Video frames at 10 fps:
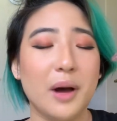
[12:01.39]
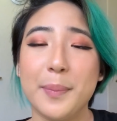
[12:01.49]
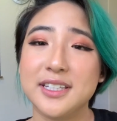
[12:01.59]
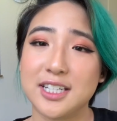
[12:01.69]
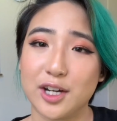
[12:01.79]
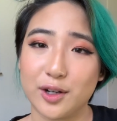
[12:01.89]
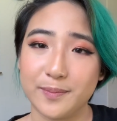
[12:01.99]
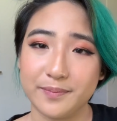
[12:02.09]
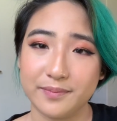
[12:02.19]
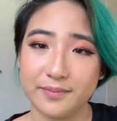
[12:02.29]
Muppet
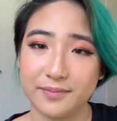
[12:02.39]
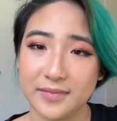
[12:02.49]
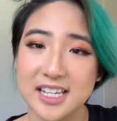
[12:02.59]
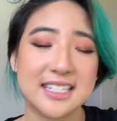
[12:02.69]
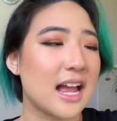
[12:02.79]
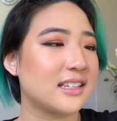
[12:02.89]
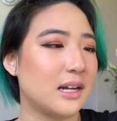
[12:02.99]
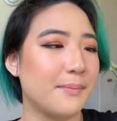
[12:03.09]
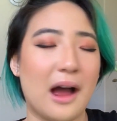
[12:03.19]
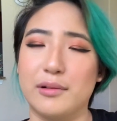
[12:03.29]
here is not
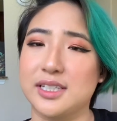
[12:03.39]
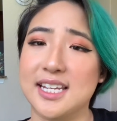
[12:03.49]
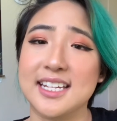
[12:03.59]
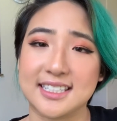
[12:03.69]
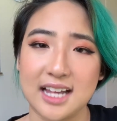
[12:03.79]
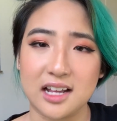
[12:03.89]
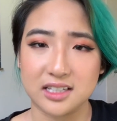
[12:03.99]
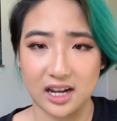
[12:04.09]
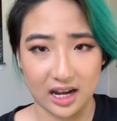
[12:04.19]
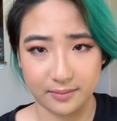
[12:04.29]
a mouse. He is
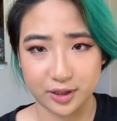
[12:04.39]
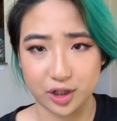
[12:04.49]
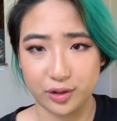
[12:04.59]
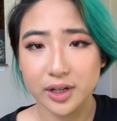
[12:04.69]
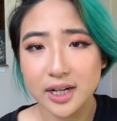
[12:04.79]
not a hamster.